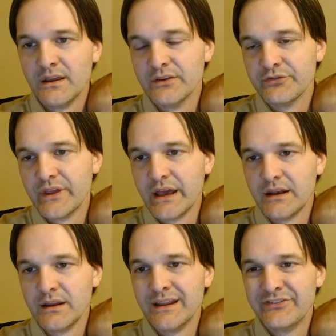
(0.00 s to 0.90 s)
is
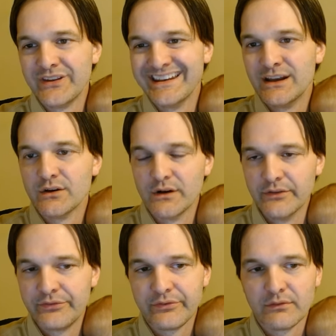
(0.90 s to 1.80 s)
that its
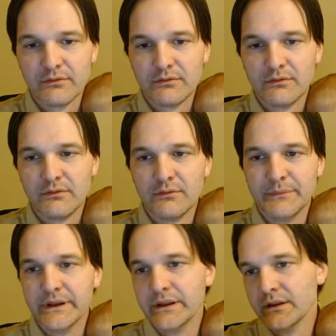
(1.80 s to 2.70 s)
adherents,
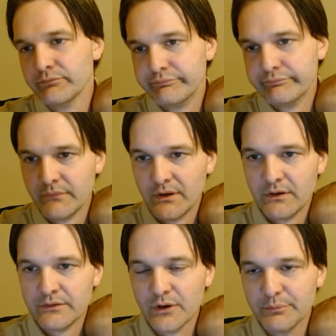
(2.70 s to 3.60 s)
meaning
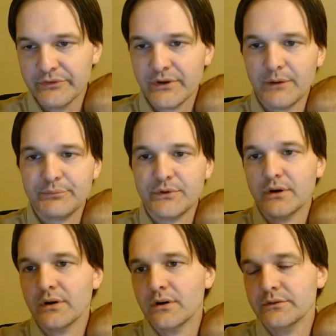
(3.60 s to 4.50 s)
Toby
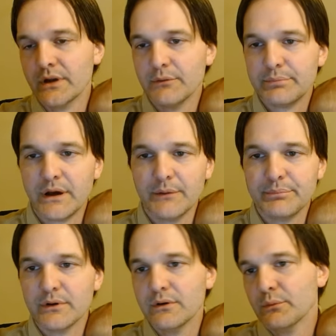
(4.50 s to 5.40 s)
Sumpter, John
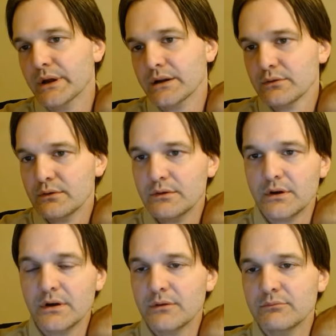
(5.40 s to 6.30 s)
Piper, Wayne
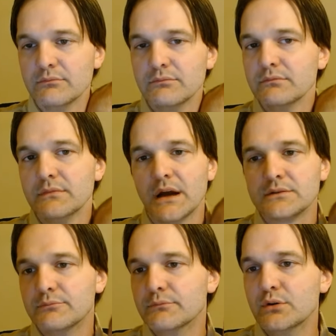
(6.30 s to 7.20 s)
Grudem,
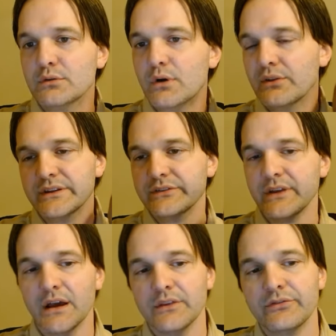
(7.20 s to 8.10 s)
Dr. Moo, all these
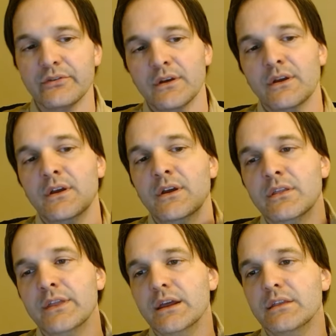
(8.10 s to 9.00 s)
guys.
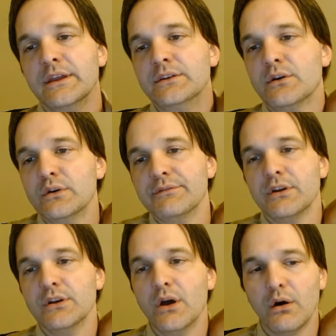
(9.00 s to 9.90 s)
They, they don't
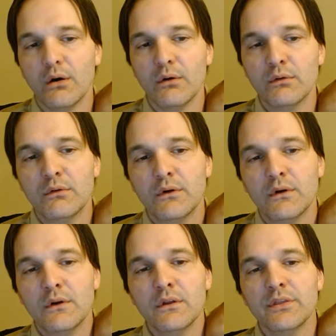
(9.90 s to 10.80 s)
even know
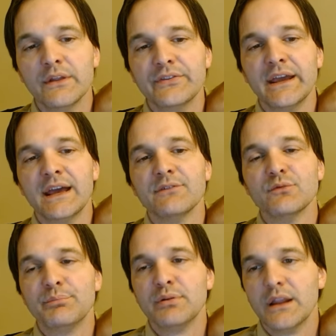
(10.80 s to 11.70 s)
that they have
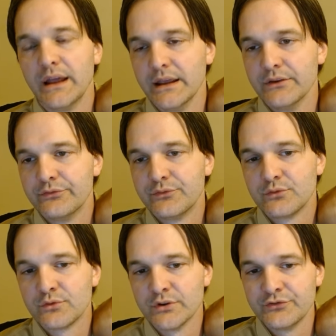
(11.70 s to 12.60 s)
replaced
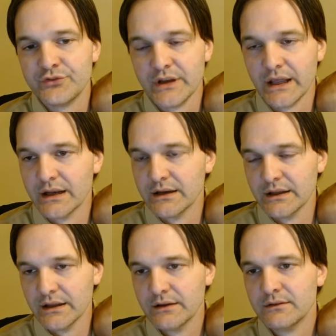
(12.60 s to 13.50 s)

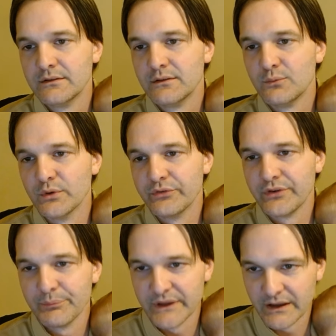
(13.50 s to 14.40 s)
Christianity with
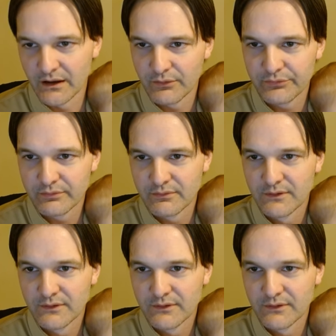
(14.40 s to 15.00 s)
something else,